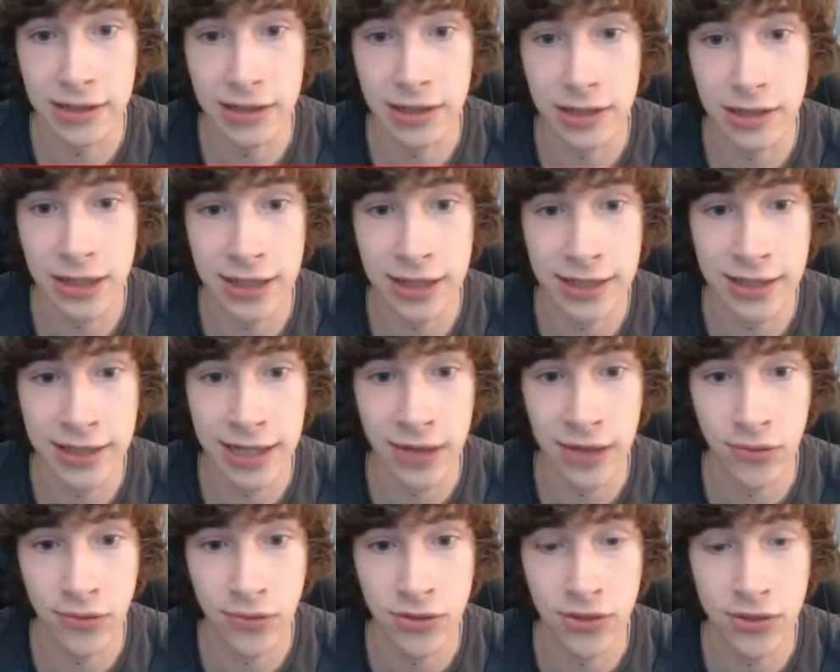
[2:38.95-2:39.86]
It
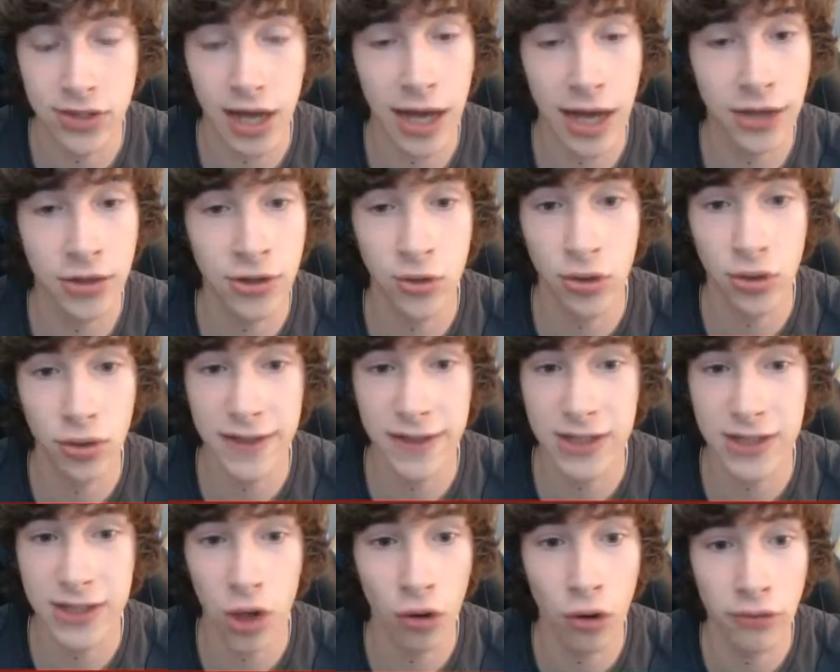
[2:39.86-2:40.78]
sounds. I don't know if
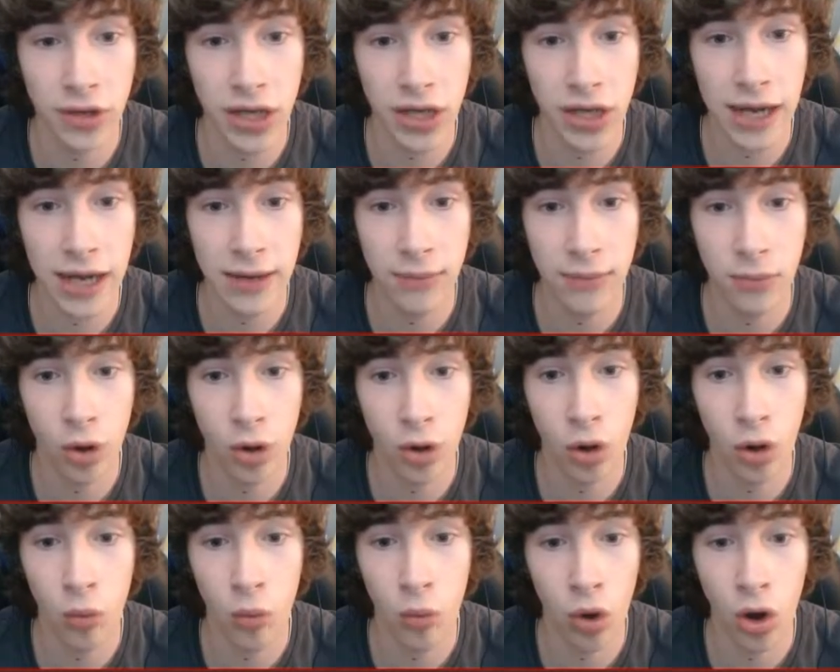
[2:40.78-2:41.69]
it's a horror game
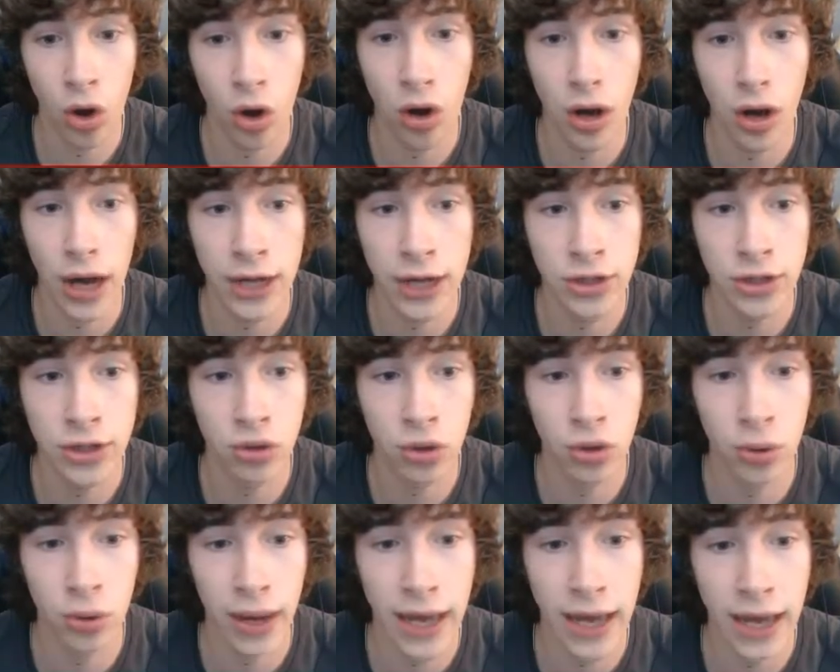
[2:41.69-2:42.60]
or what. I don't
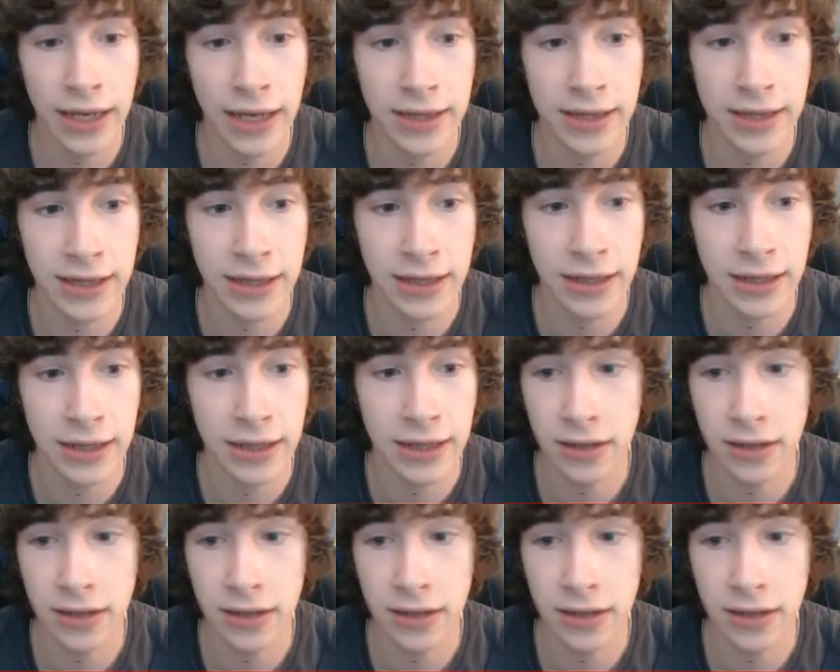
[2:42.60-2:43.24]
know anything.